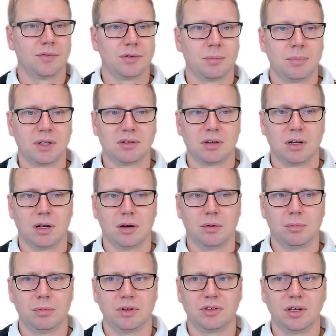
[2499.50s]
method
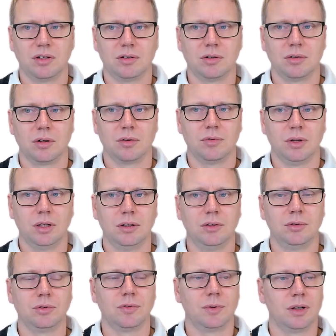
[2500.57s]
anonymization, not really
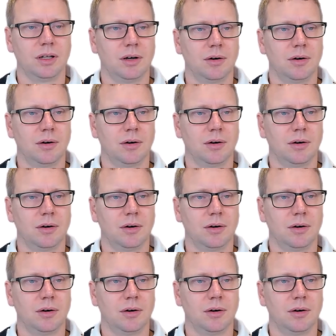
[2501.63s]
useful here,